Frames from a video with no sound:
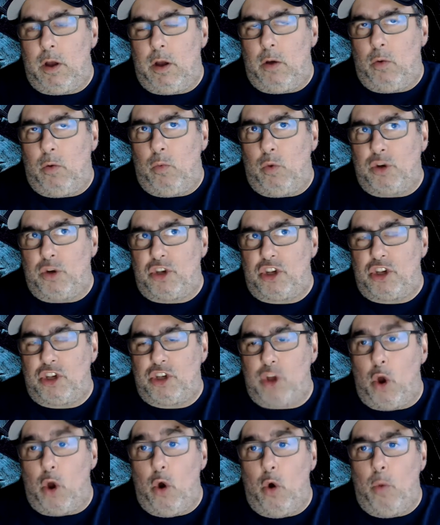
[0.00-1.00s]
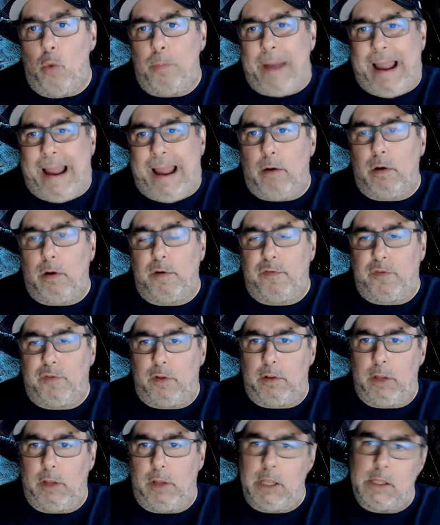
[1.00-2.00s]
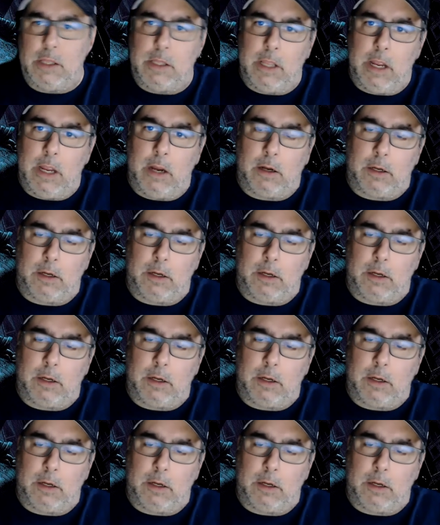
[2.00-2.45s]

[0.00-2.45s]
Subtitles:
were so powerful in their